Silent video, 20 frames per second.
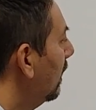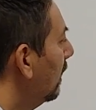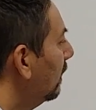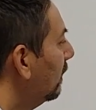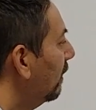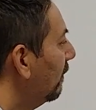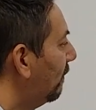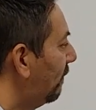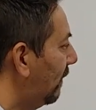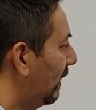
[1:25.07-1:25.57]

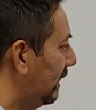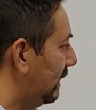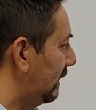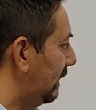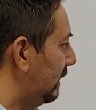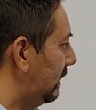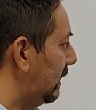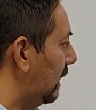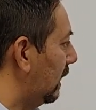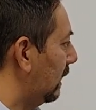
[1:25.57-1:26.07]
the phase
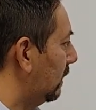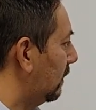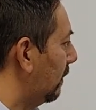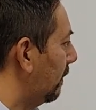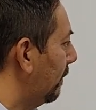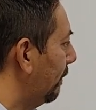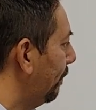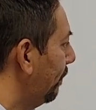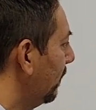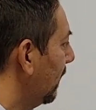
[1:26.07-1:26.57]

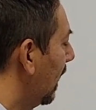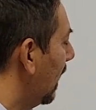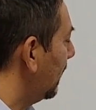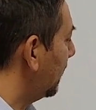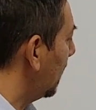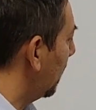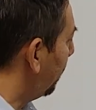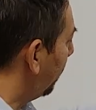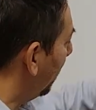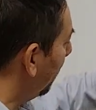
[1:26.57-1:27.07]
detector. As
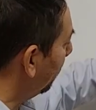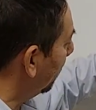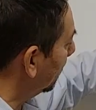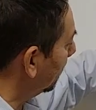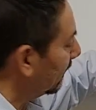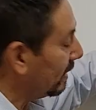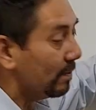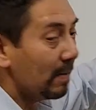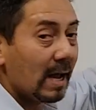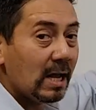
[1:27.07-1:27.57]
I
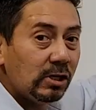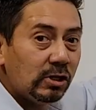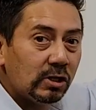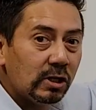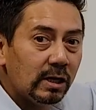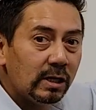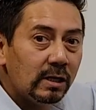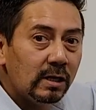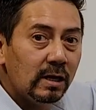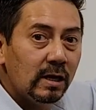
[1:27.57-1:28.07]
previously
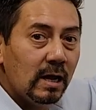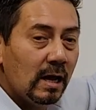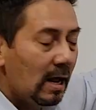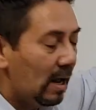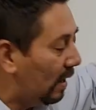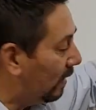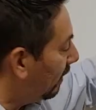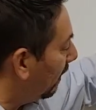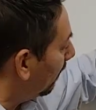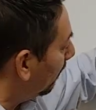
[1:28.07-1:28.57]
mentioned,
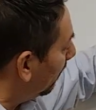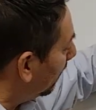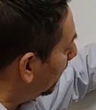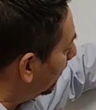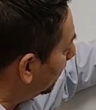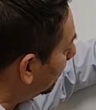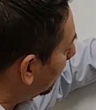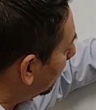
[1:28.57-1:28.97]
there is